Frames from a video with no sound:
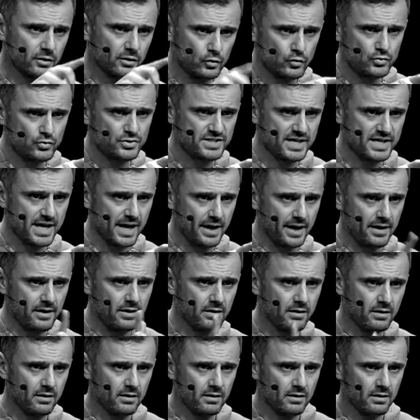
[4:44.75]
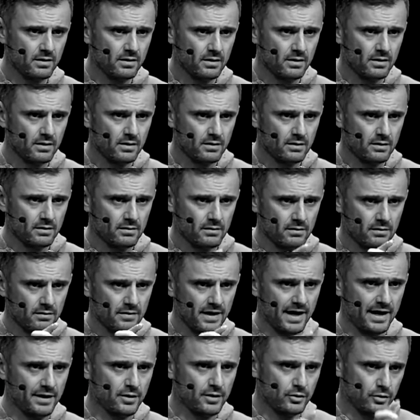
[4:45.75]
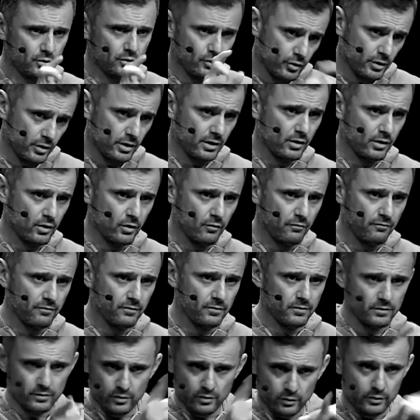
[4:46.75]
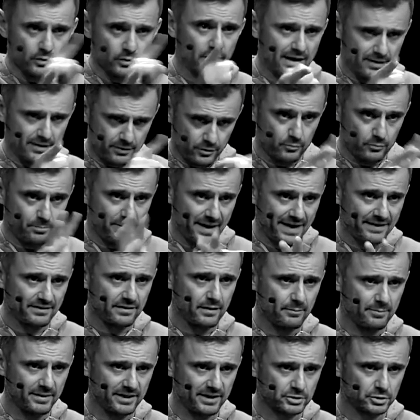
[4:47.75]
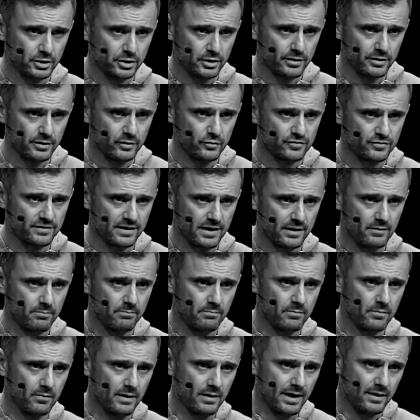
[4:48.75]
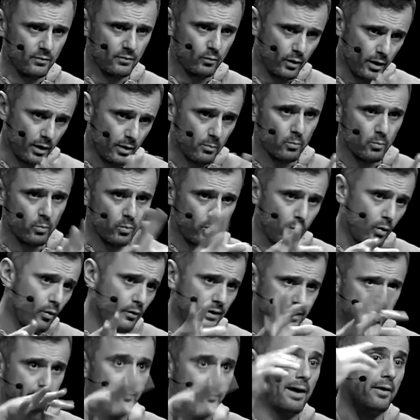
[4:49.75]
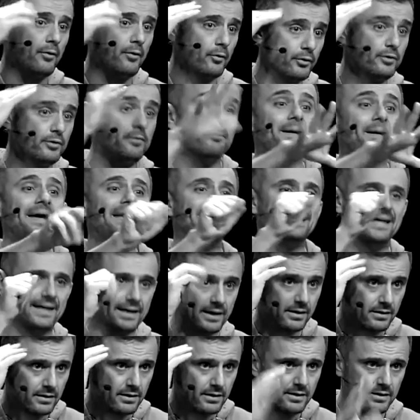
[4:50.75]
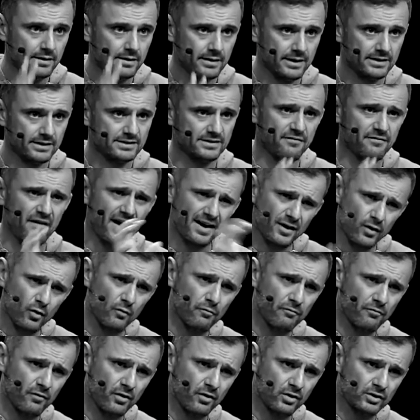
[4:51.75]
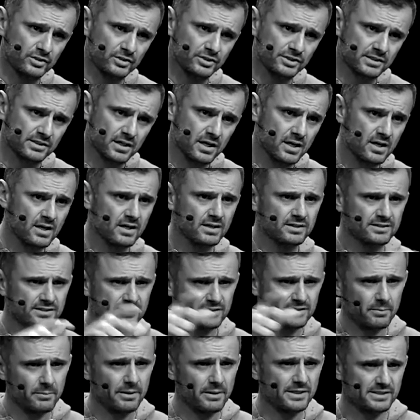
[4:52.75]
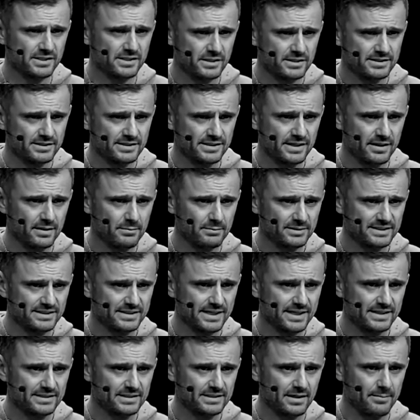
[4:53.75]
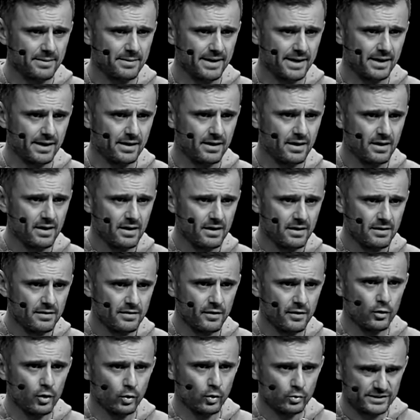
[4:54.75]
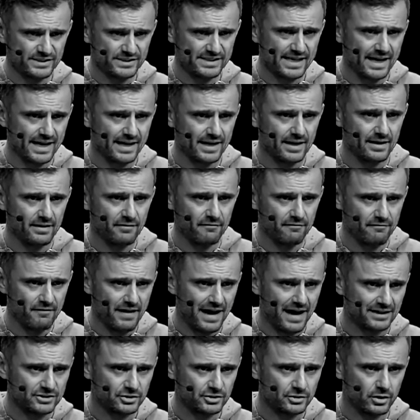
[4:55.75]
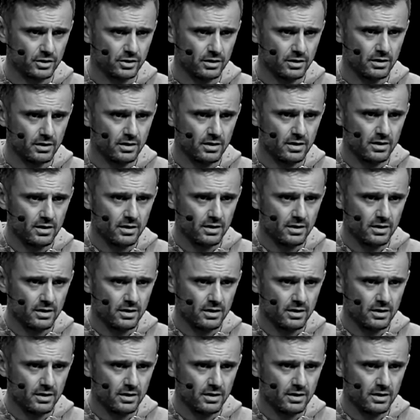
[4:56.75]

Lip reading: You said that you're going to go, you painted a picture and you said, and what I'm worried about or debating is if I go first, somebody's going to see the mistakes I make, they'll go second and faster,